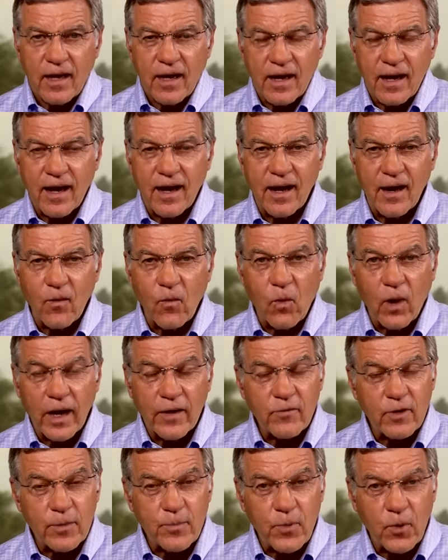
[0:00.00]

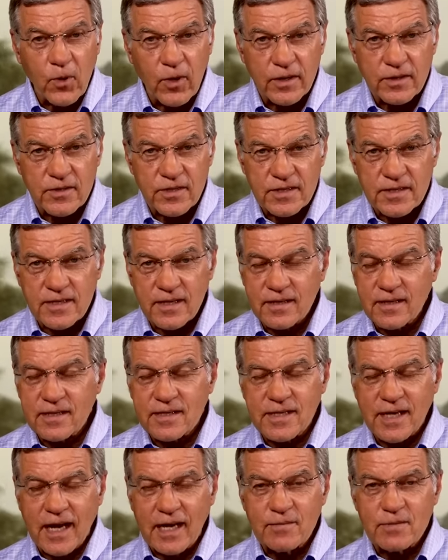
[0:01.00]
One report just in the
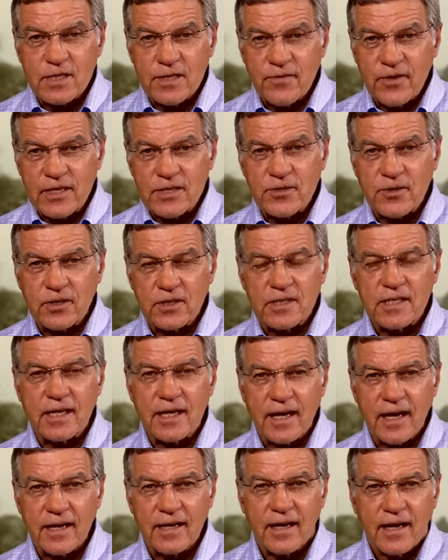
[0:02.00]
Times of Israel
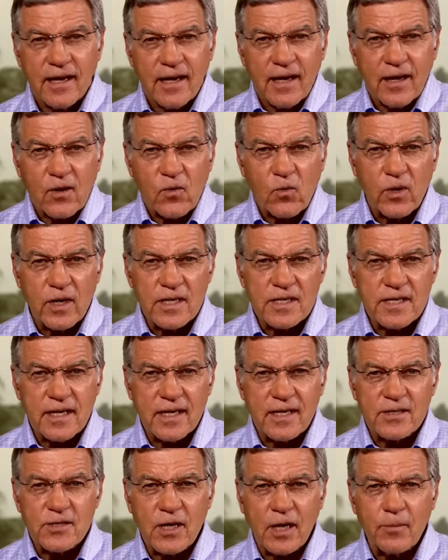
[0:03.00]
today was
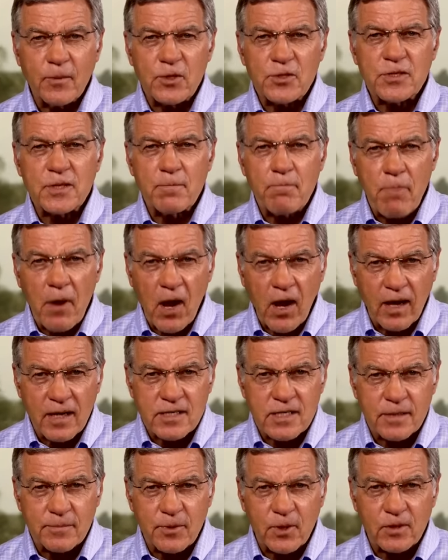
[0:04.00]
that it's almost
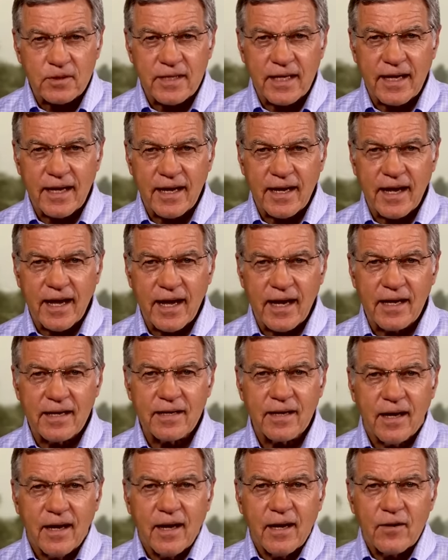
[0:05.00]
impossible to get
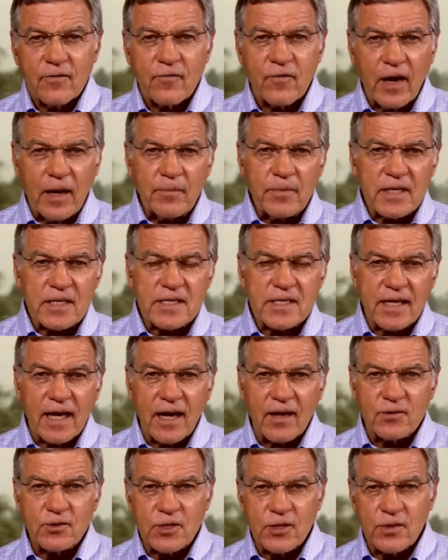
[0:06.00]
aid from the
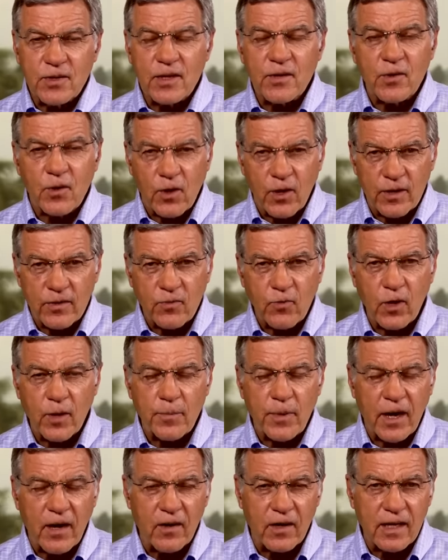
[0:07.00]
south to the north, where
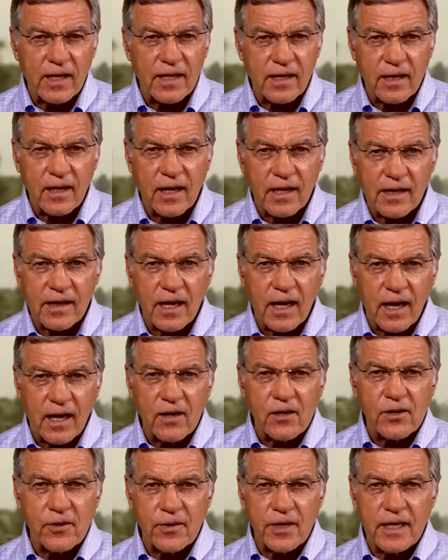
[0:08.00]
apparently a lot of the
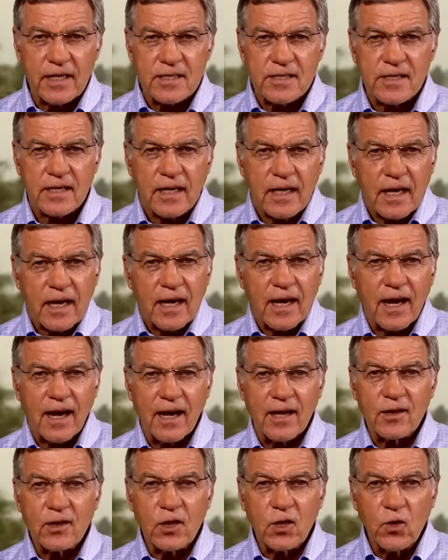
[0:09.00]
hunger is.
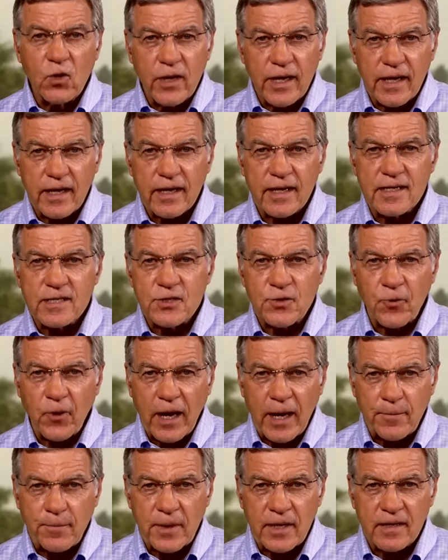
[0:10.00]
Looting is
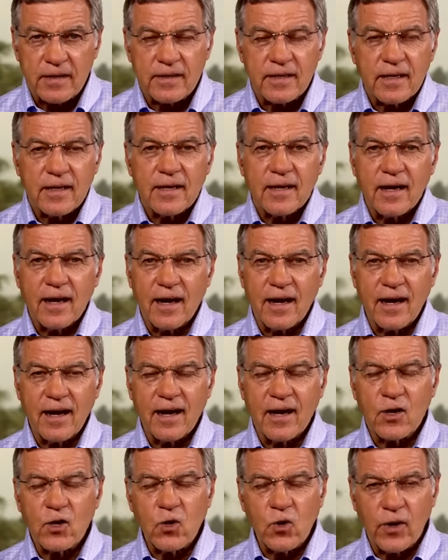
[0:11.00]
rampant,
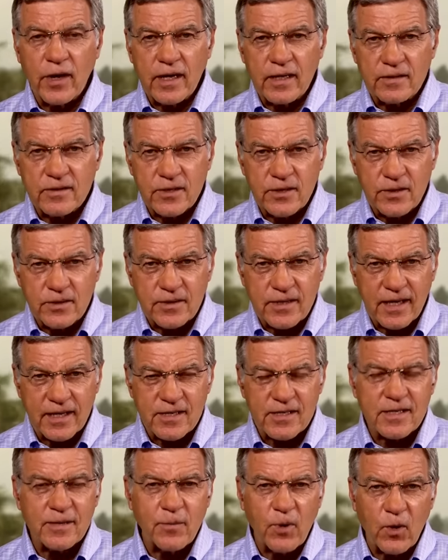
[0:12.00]
according to
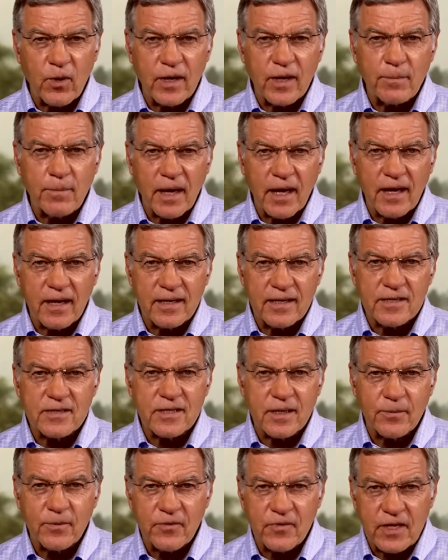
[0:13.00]
testimony by
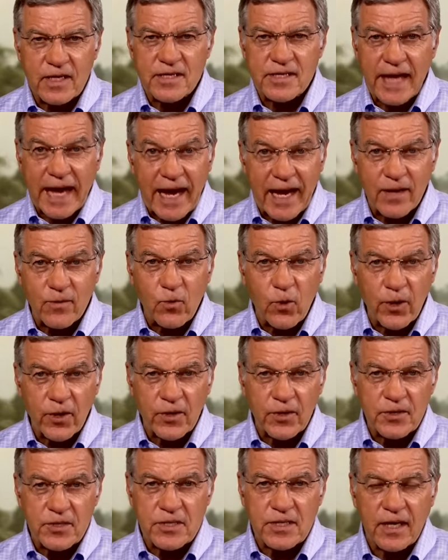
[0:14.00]
some of these aid
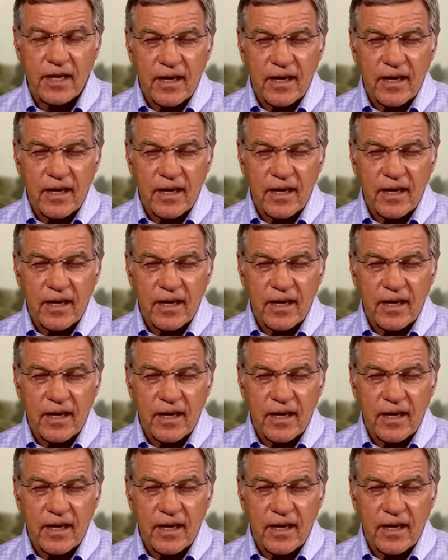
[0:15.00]
workers.